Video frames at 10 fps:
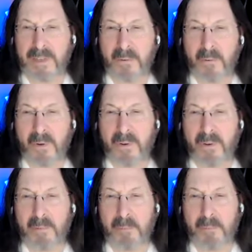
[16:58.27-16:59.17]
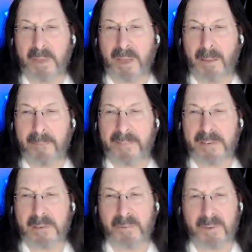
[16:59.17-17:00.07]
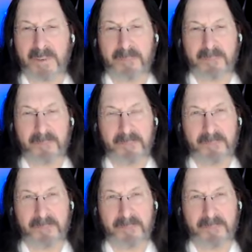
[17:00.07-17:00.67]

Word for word: in the world became visible.